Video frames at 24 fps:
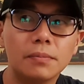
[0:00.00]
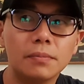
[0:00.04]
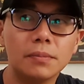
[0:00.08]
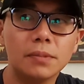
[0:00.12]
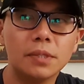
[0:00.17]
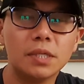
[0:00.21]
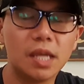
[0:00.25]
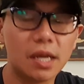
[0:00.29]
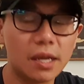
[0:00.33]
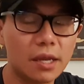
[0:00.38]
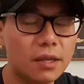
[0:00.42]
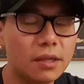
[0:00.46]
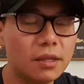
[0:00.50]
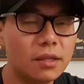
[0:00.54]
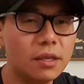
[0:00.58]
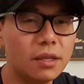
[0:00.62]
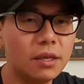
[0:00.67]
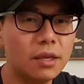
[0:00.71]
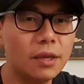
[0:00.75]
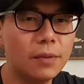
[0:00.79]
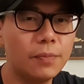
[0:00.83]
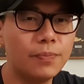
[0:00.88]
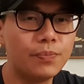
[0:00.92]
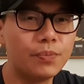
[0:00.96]

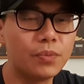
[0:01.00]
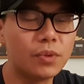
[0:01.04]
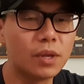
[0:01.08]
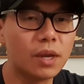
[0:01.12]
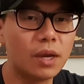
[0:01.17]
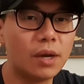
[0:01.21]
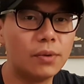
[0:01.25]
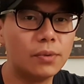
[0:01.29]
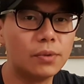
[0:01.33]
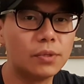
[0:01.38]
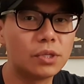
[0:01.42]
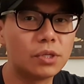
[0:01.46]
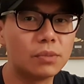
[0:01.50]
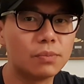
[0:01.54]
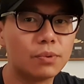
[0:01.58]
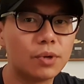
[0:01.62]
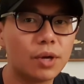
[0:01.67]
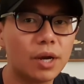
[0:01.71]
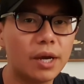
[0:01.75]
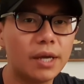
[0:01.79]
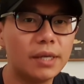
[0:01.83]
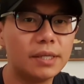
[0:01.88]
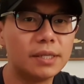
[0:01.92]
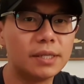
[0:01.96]
Secondly, I was
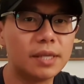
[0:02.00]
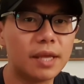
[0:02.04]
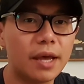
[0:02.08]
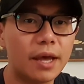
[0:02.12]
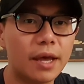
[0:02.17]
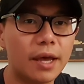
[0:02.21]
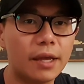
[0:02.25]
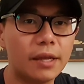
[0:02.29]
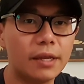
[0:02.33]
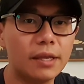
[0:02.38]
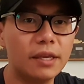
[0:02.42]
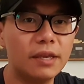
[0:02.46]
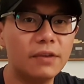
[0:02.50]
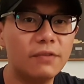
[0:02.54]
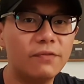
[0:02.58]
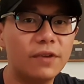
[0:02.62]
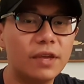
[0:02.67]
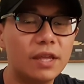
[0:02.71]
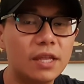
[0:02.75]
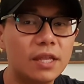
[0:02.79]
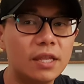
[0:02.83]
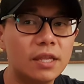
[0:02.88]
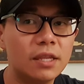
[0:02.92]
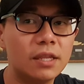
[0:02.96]
surprised that
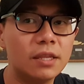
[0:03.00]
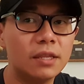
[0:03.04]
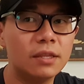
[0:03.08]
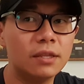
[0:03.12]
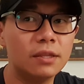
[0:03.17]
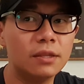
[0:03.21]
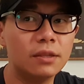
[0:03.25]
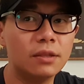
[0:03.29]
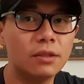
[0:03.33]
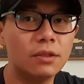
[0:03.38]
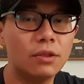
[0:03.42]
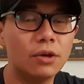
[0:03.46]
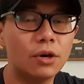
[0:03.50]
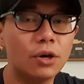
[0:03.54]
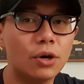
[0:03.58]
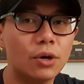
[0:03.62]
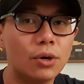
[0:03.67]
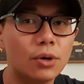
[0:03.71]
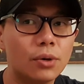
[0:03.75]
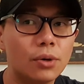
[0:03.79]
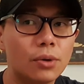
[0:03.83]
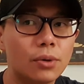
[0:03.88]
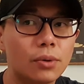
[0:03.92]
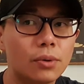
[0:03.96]
even
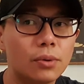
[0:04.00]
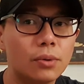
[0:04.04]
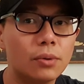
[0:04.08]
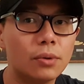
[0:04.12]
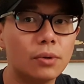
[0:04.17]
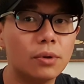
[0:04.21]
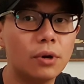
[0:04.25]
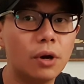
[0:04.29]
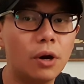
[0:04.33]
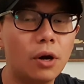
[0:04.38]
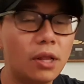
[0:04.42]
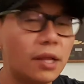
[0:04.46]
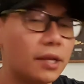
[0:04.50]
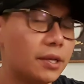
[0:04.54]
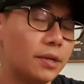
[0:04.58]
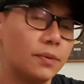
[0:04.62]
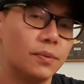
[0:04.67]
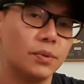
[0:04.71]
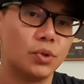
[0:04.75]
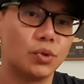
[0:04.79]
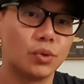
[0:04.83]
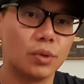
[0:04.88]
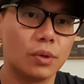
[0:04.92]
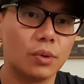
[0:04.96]
though all I did
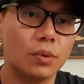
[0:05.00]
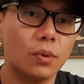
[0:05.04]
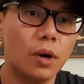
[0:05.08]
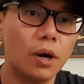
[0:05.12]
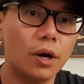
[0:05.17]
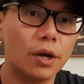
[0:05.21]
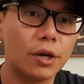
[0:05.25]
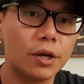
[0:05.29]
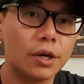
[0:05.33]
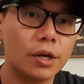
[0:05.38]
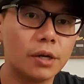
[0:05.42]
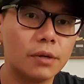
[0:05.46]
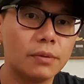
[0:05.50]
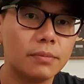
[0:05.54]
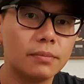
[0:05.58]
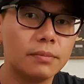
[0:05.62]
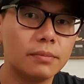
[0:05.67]
was drink water,